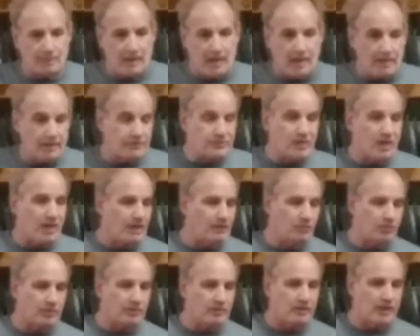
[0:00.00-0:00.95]
I had a
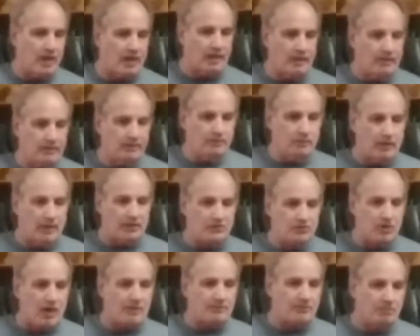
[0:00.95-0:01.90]
time where a guy, I
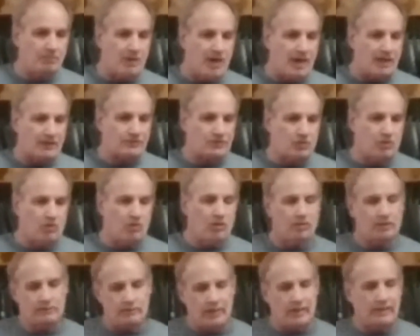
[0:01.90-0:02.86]
dropped the box
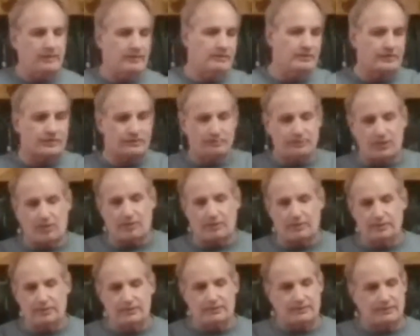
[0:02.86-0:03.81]
call, we ran into some
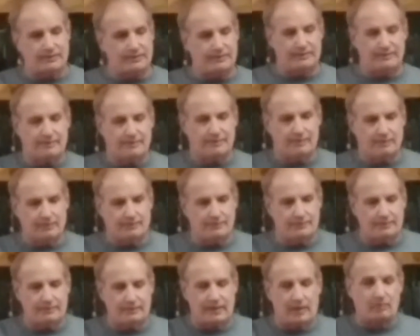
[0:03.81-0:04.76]
turkeys, and you know,
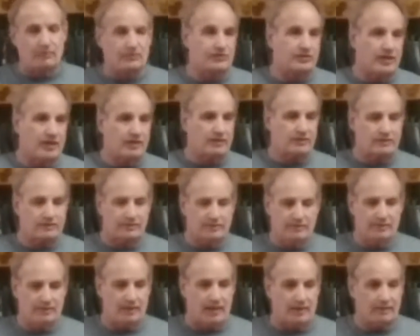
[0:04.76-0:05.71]
they were jakes.
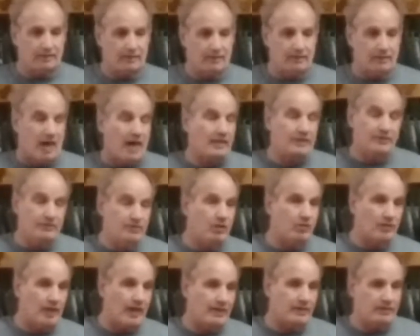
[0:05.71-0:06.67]
And I didn't
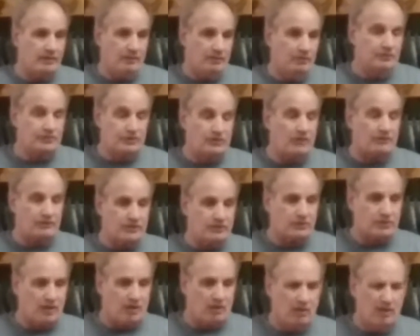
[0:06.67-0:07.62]
know that. There was stuff to
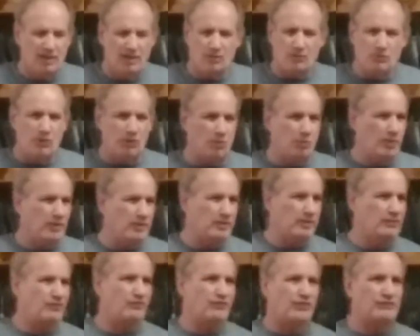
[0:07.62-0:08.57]
tell. Real
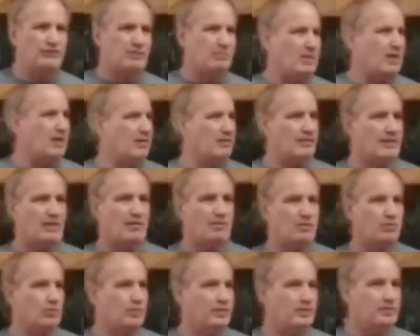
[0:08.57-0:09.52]
windy,
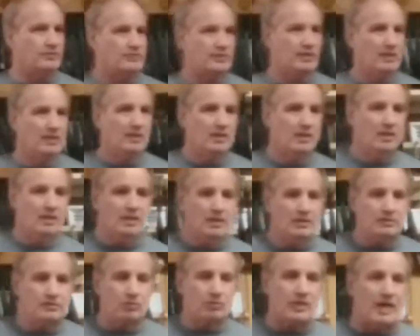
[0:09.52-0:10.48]
50-mile-an-hour winds.
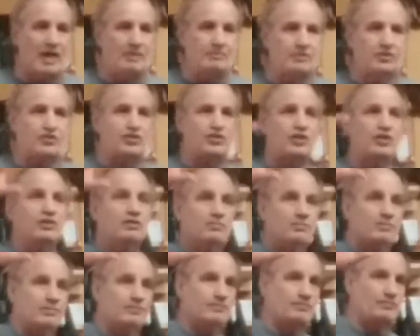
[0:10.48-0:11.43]
So we happened to see
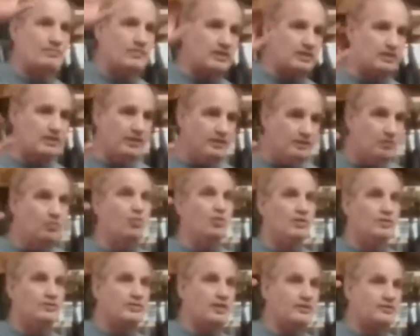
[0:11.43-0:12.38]
them in the
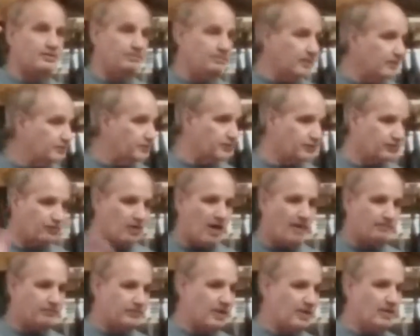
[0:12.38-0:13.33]
woods. I said, man, just
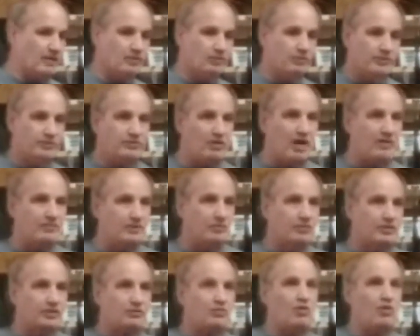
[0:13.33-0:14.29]
drop down. We dropped
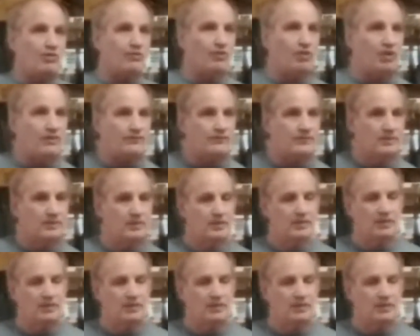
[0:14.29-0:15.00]
them and crawl up.